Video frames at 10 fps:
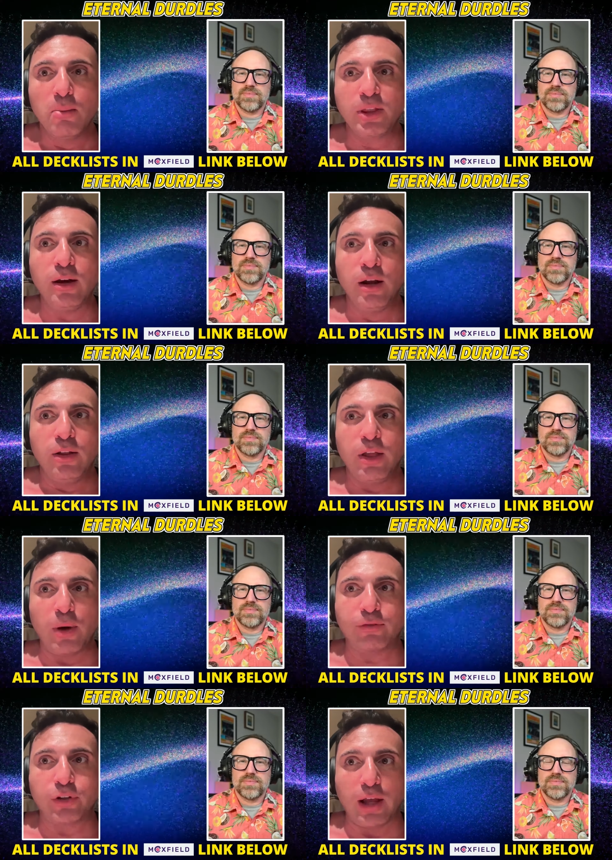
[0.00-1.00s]
Speaker 1: but then they would
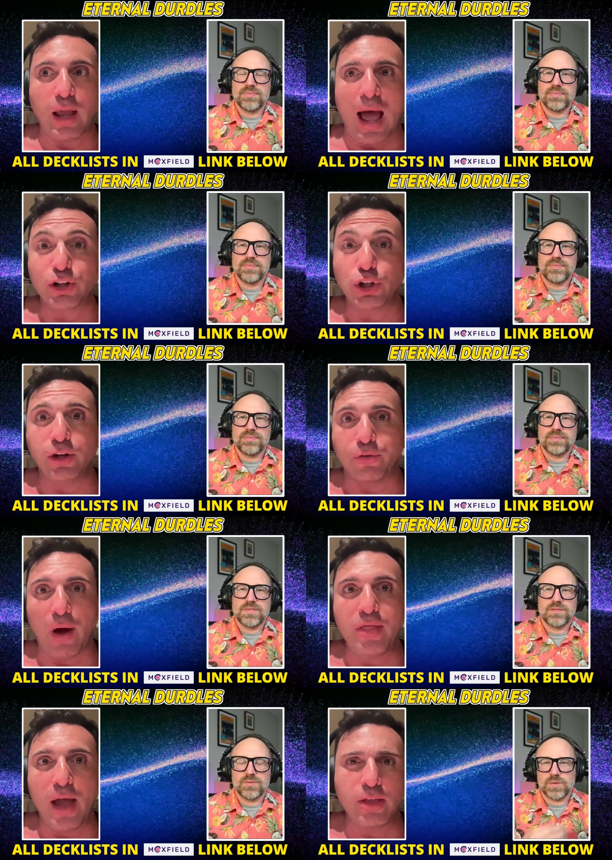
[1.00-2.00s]
have to like actually
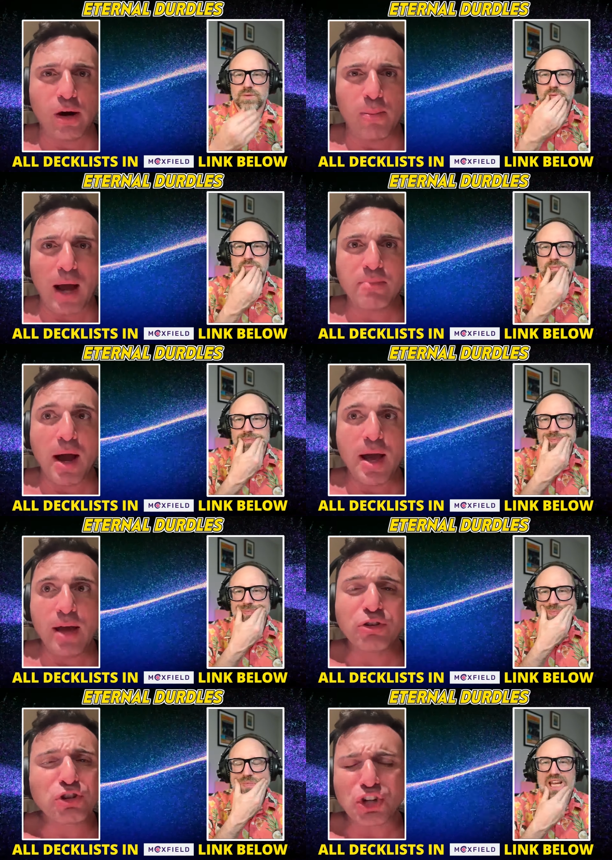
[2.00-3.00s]
define that and then abide by it.
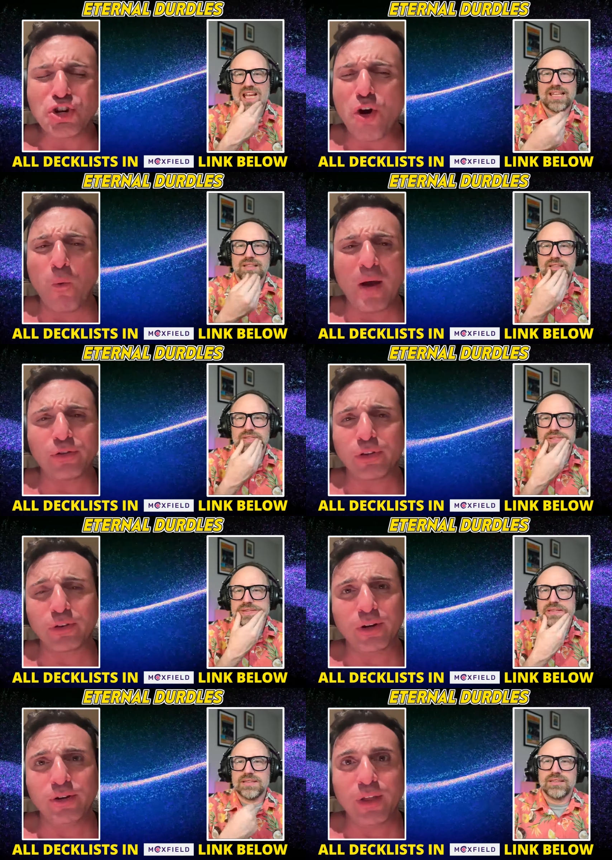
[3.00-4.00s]
And there's just no way that they're
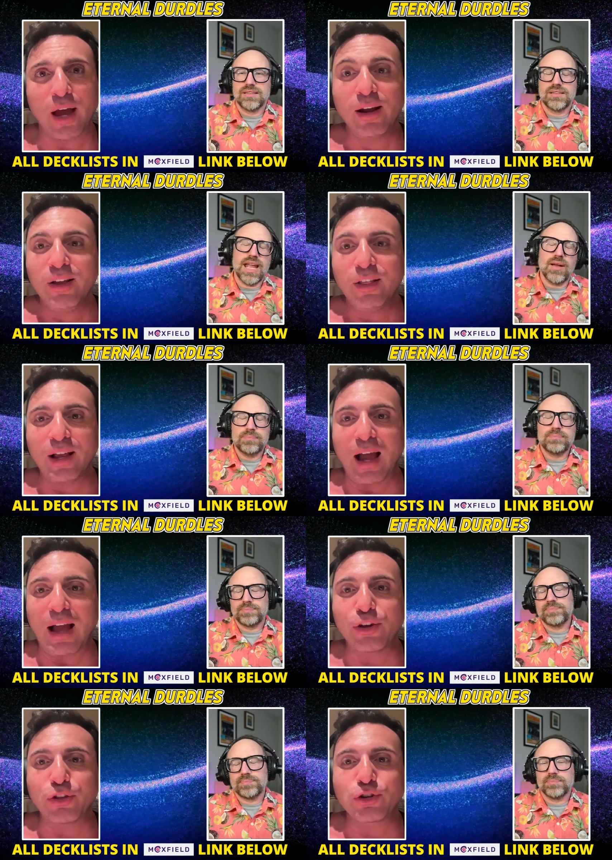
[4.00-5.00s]
going to do that. Yeah. Like, I,
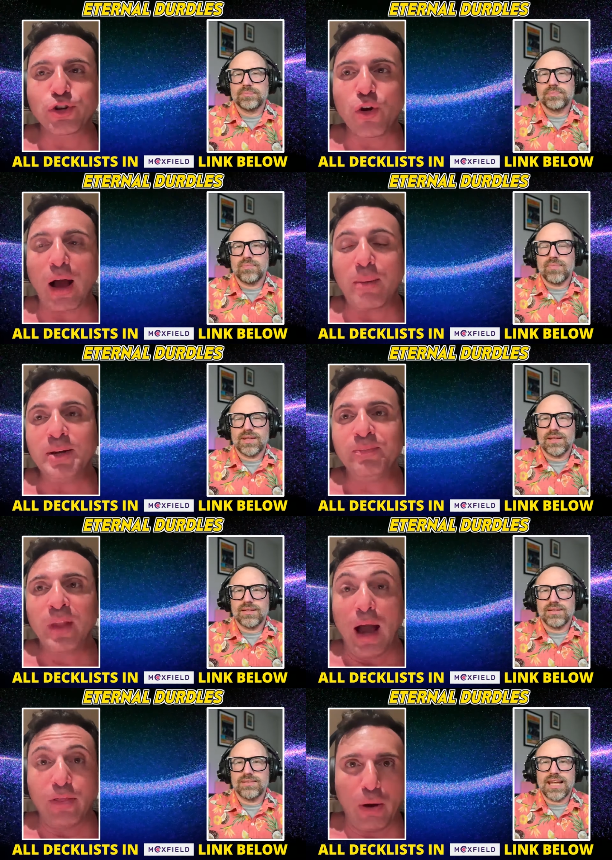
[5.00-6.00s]
there, there's no. I mean,
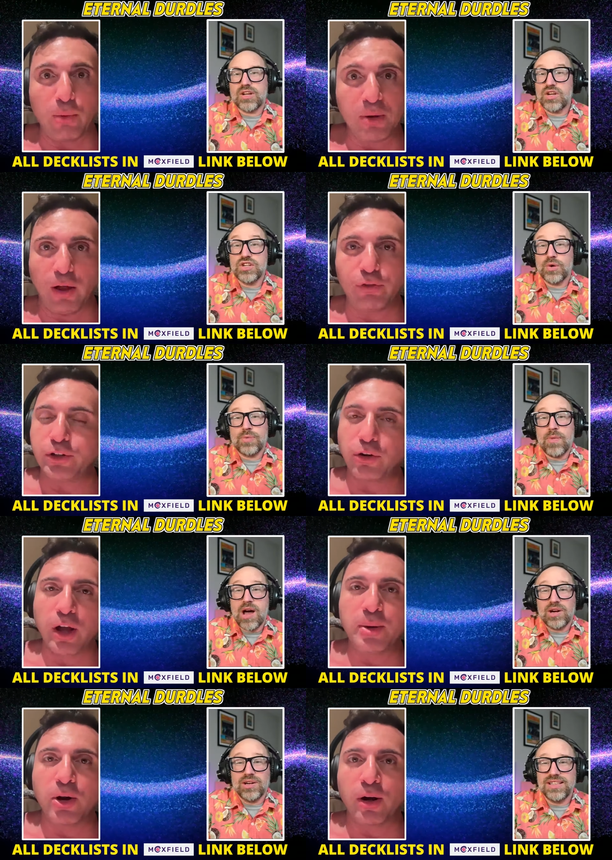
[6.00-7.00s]
they couldn't do it with modern.
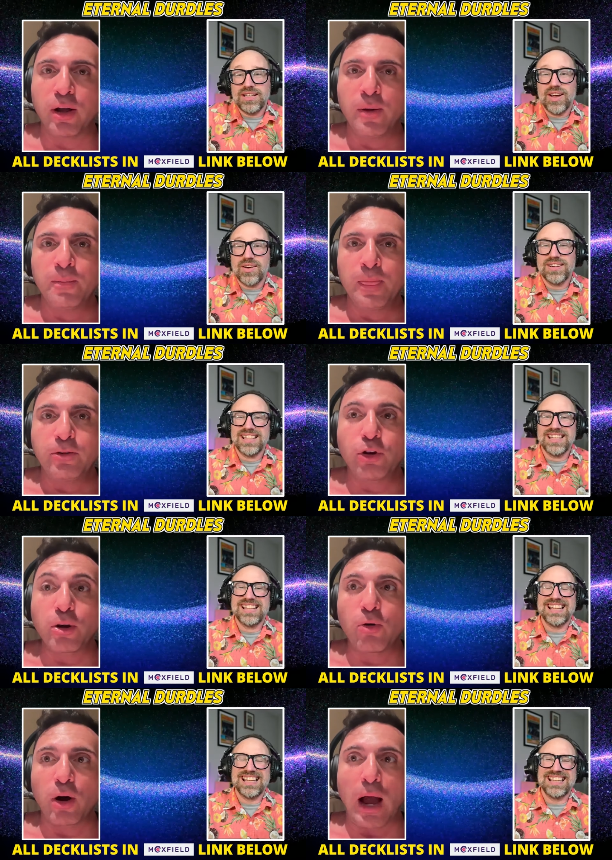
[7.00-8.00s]
Don't get me wrong. You know. don't
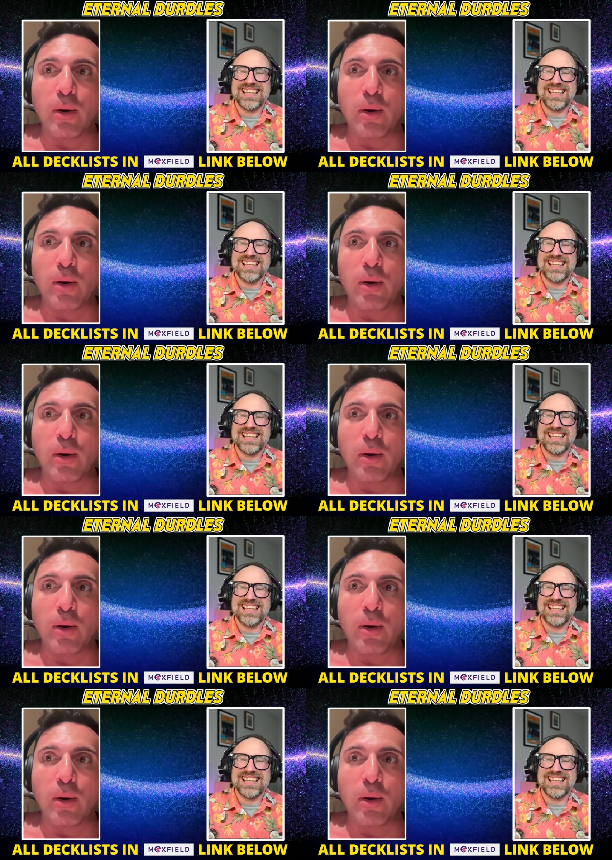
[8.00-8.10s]
get me wrong.